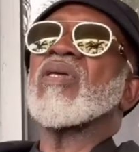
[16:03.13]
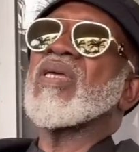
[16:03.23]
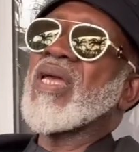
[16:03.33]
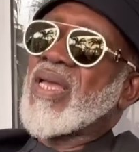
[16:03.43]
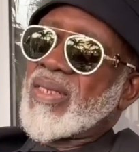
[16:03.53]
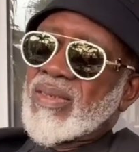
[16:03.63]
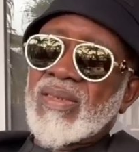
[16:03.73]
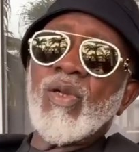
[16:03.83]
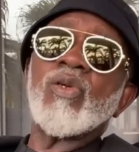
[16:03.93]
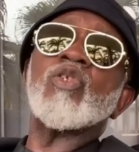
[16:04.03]
Yes,
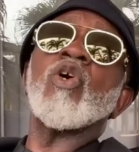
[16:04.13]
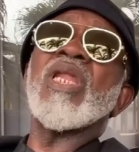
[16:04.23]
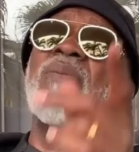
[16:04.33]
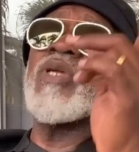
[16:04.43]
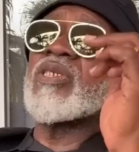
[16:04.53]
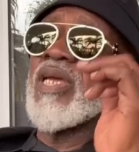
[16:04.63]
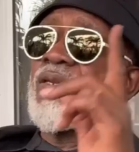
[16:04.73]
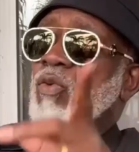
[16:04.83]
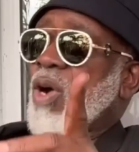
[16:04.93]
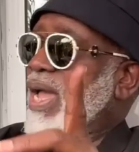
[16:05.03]
so, so let me tell
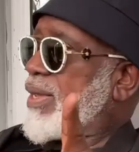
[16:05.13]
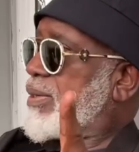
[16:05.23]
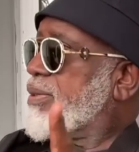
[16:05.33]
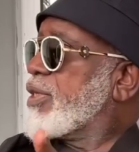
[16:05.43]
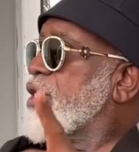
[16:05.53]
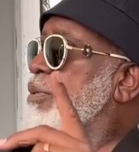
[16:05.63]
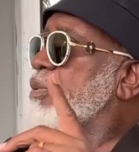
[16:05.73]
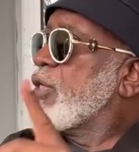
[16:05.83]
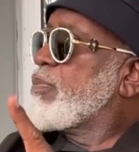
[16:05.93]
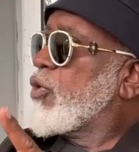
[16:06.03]
you why the
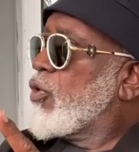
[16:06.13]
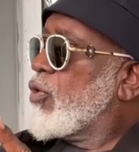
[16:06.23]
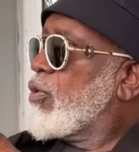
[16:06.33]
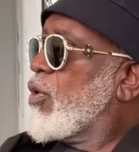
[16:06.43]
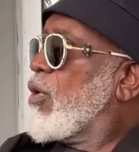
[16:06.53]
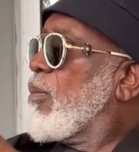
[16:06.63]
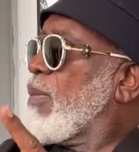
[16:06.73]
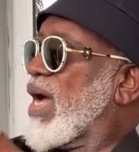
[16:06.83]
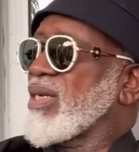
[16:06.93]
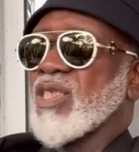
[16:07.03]
Igbo
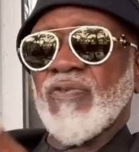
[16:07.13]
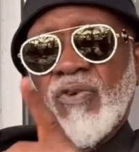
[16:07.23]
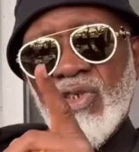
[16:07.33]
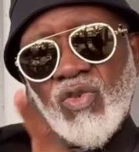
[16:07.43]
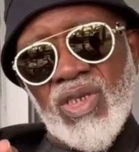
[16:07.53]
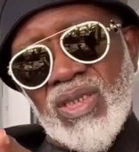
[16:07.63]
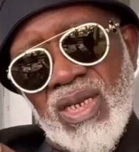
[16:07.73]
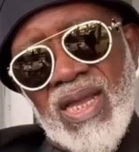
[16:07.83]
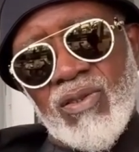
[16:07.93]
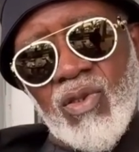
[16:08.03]
man is
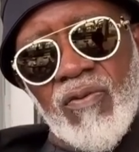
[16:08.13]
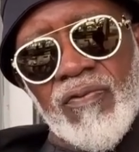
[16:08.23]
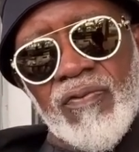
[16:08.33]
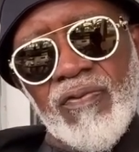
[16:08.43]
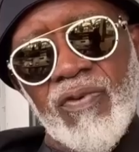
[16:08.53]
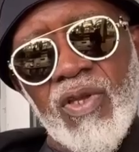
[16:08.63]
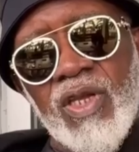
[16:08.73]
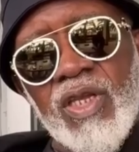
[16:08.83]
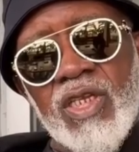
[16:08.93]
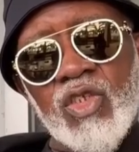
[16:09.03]
frustrated out of
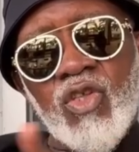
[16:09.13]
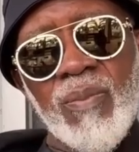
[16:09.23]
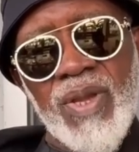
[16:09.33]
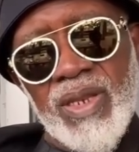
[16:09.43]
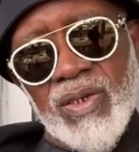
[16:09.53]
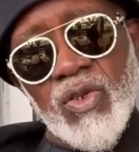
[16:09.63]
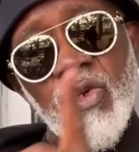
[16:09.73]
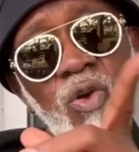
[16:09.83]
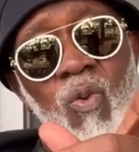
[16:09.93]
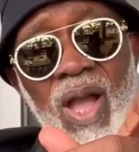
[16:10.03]
his domain. Do you
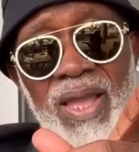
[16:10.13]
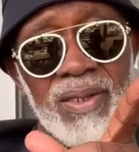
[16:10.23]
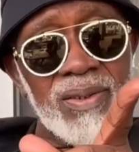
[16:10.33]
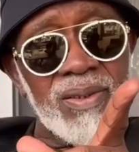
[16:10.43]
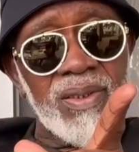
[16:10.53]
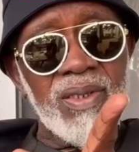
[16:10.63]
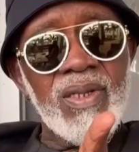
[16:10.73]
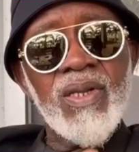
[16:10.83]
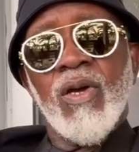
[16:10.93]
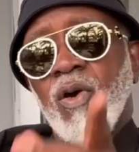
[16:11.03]
know why?
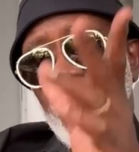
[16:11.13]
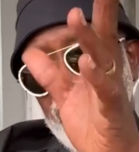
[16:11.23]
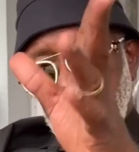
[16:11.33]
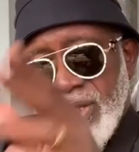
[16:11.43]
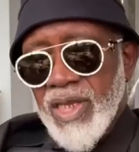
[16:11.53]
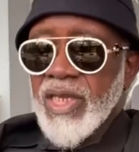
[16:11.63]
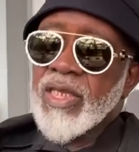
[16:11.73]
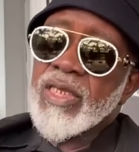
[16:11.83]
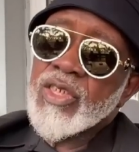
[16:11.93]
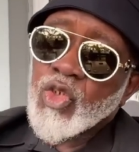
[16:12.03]
Okay,
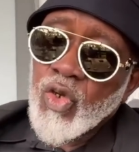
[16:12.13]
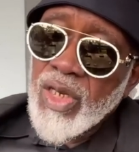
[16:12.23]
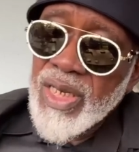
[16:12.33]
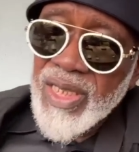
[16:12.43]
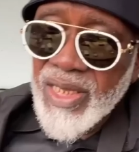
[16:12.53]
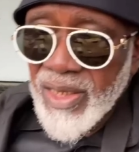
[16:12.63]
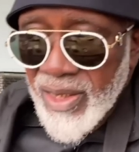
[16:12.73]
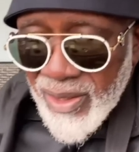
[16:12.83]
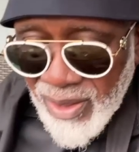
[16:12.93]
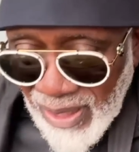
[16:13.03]
it's only in
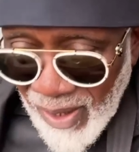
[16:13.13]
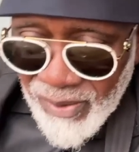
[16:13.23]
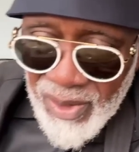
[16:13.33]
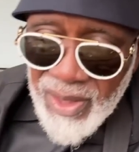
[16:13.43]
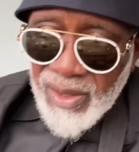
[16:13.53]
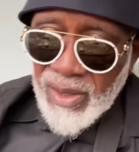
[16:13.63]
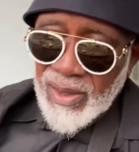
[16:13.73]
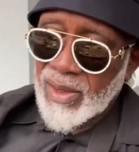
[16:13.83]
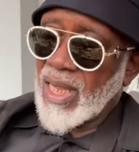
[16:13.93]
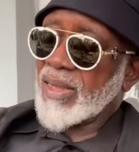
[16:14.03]
the southeast
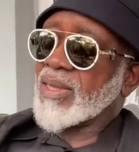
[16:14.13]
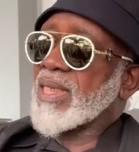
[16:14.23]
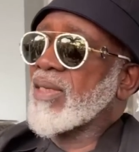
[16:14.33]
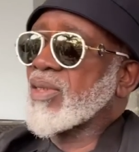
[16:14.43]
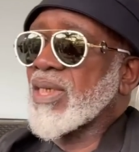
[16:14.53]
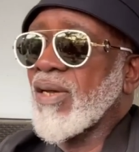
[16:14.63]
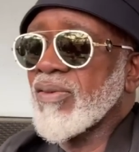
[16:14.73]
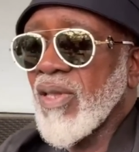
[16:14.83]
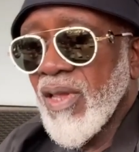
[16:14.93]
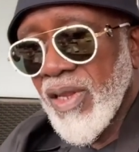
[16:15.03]
and south
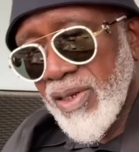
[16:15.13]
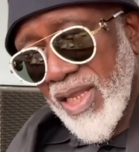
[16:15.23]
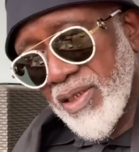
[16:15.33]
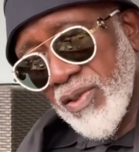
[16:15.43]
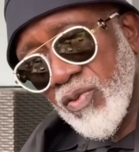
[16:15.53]
south that